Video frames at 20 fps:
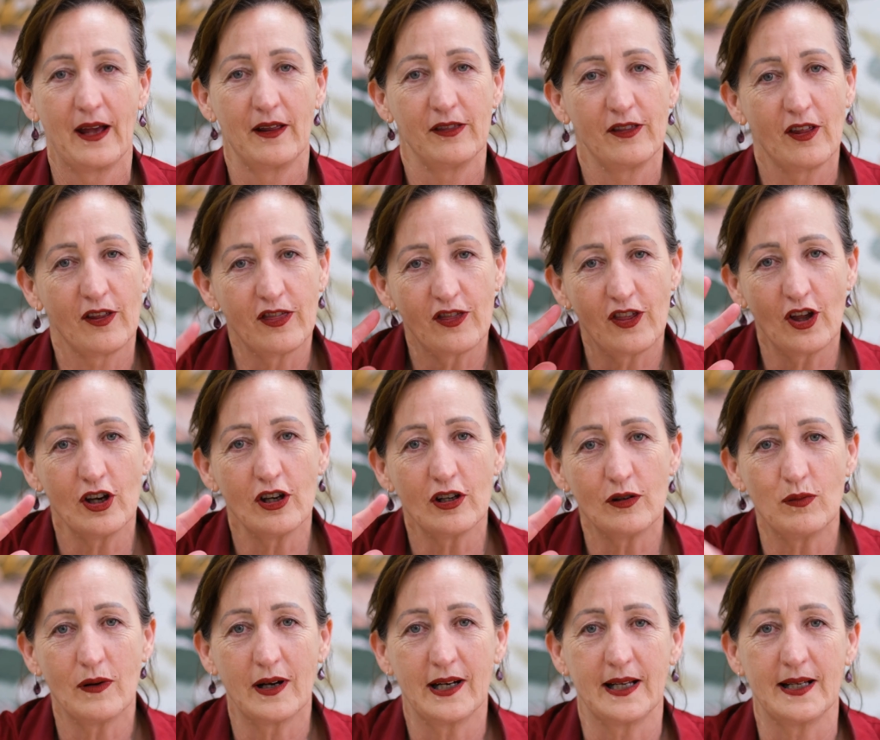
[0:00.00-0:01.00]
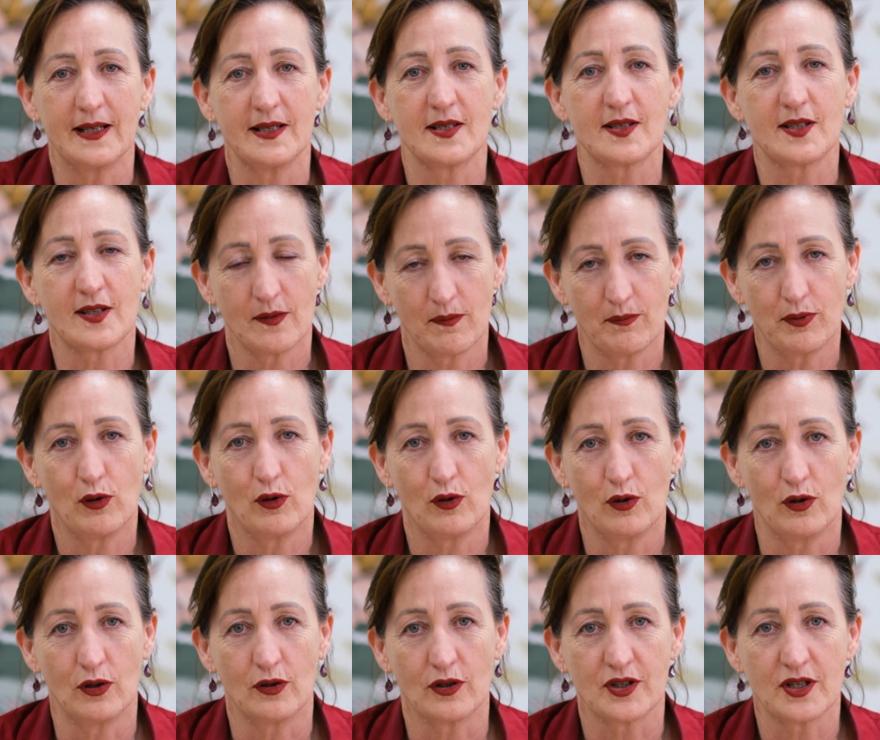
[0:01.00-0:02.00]
The third one is
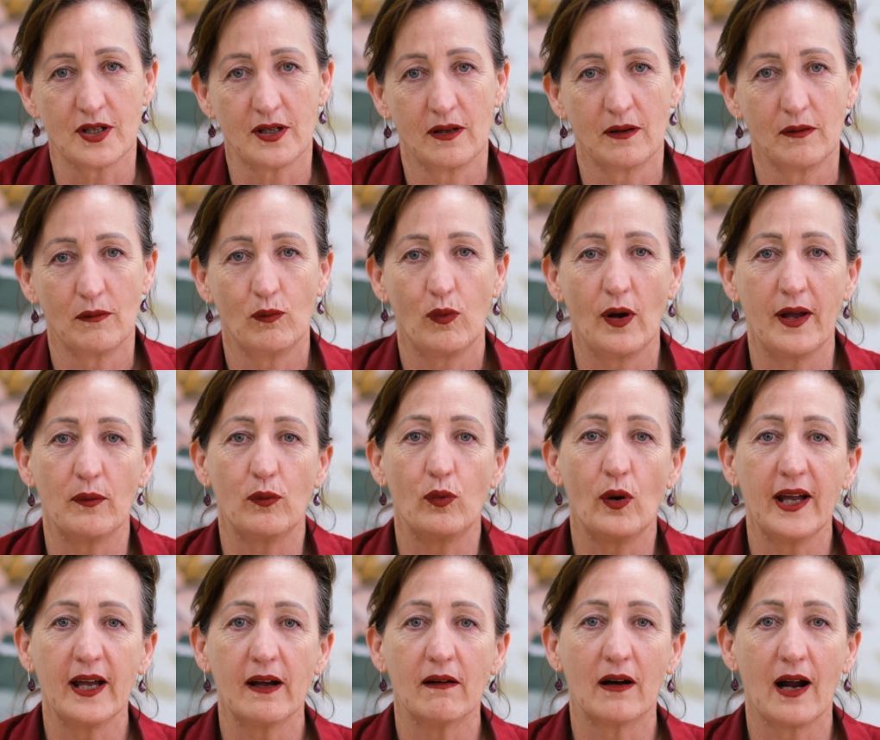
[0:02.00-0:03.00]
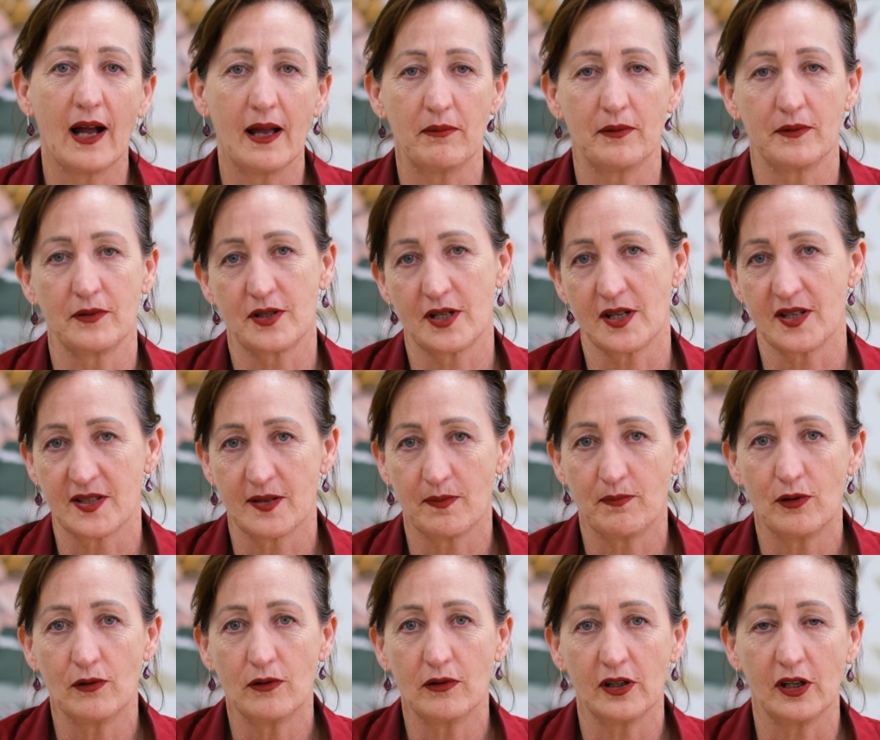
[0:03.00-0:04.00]
support, where we are able to
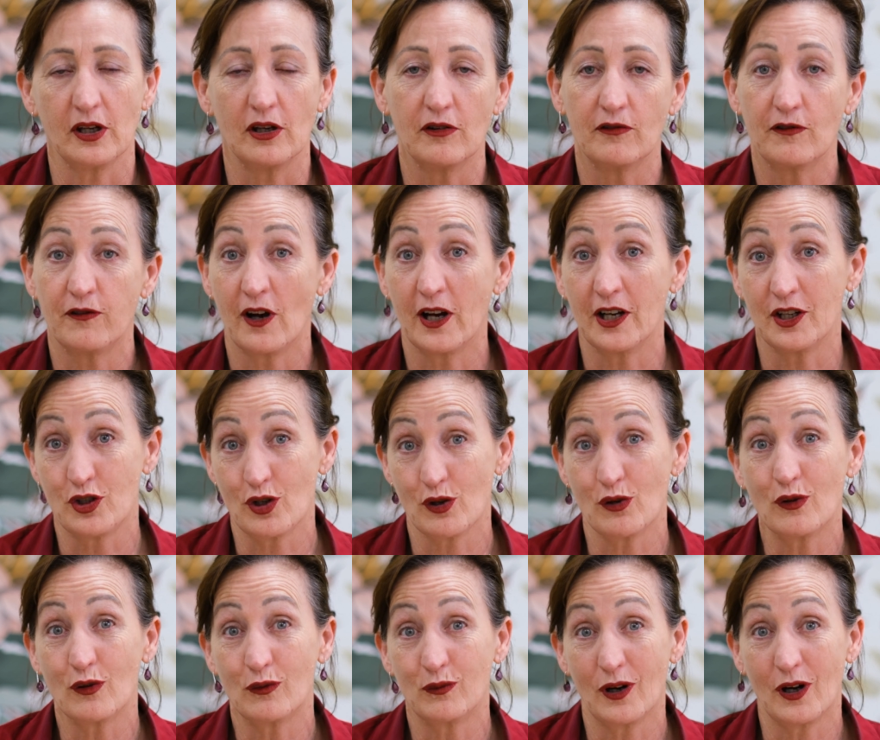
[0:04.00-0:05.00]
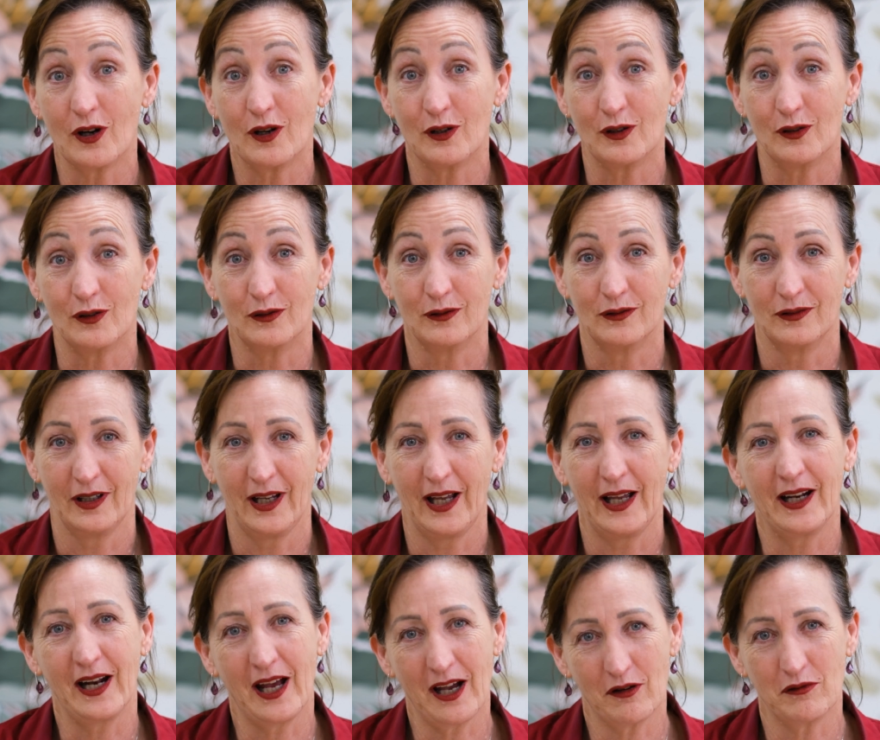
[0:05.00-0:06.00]
support you find your role
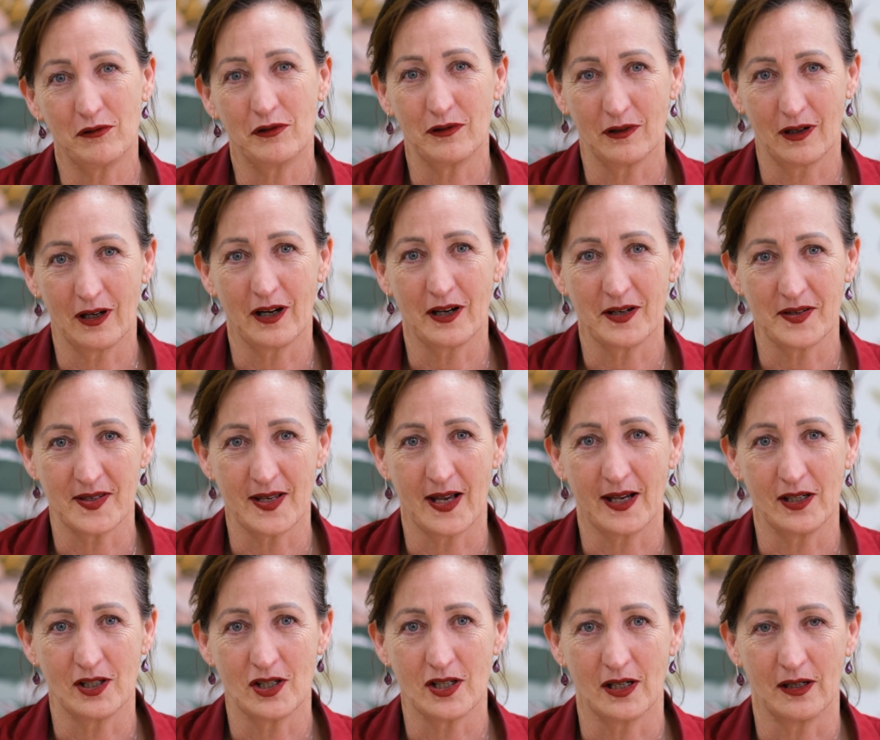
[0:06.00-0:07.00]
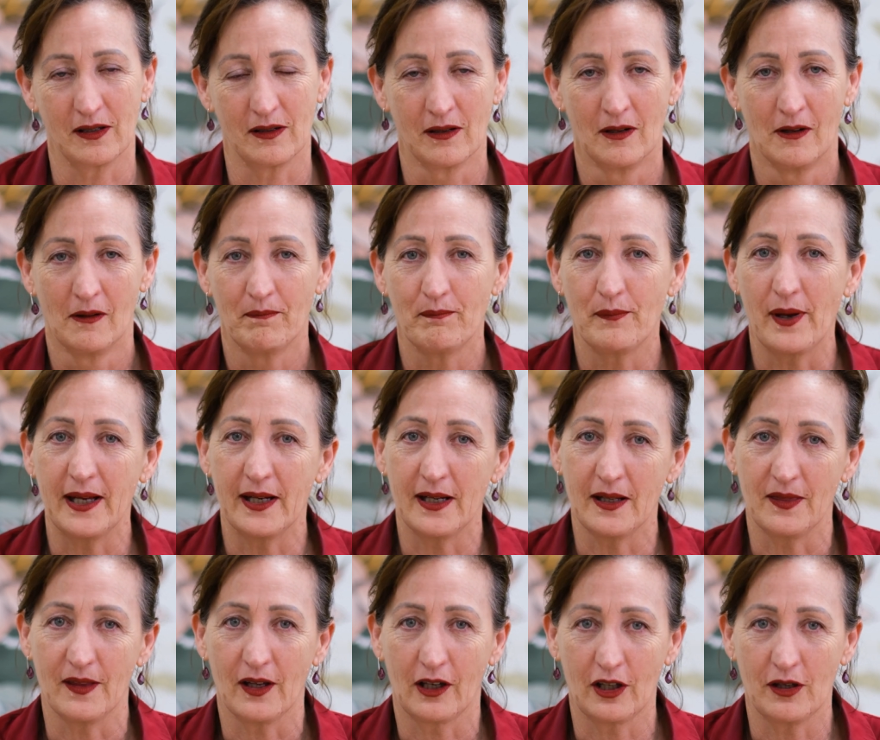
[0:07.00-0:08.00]
in our organisation, be it
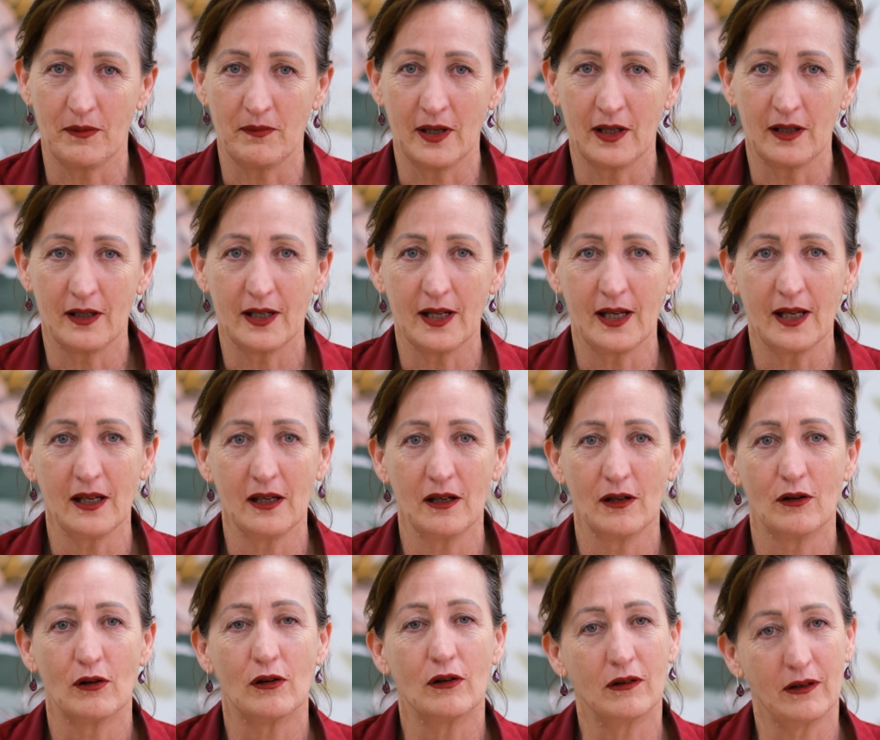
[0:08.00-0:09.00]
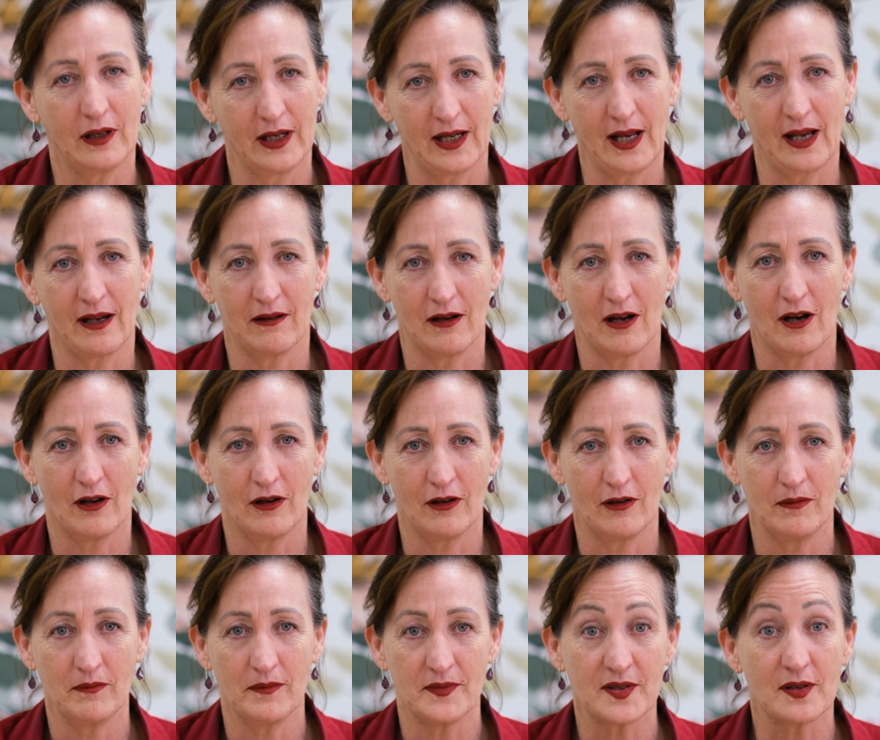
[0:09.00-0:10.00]
in the community or in our
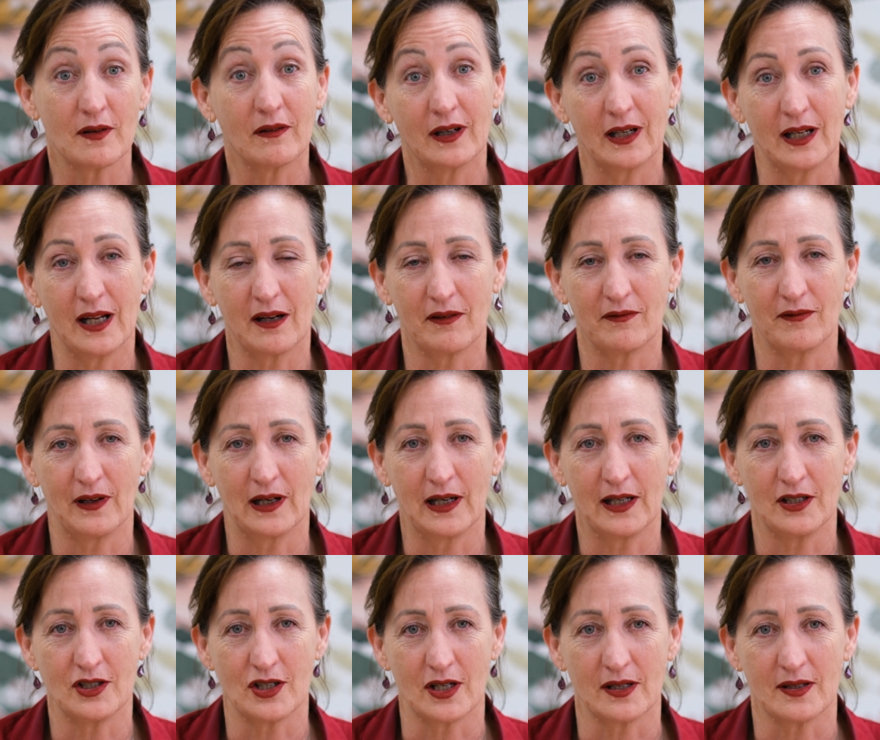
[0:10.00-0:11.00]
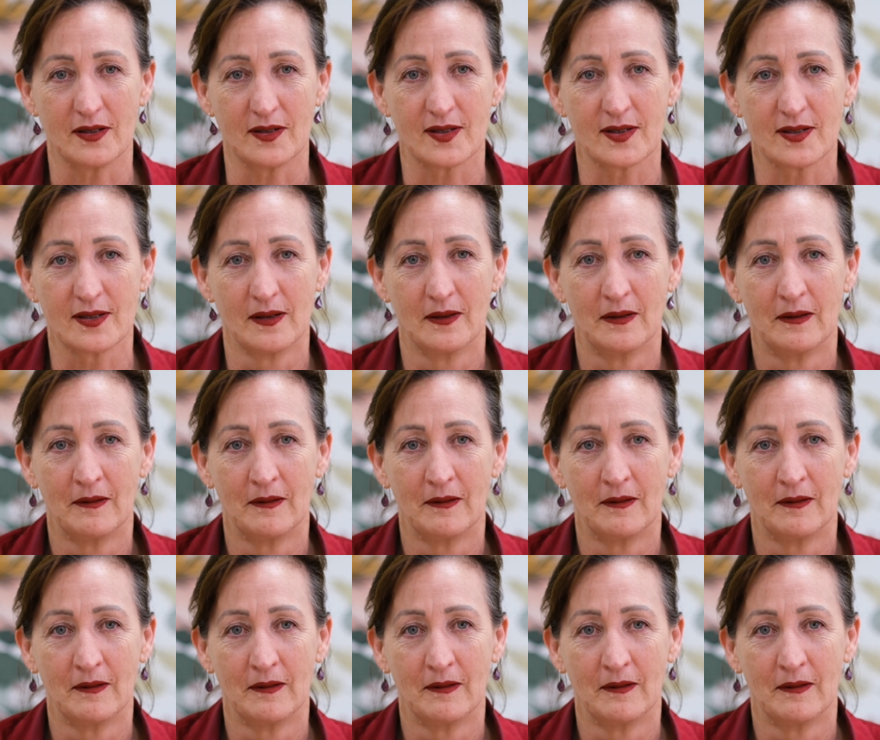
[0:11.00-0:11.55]
homes or in our villages.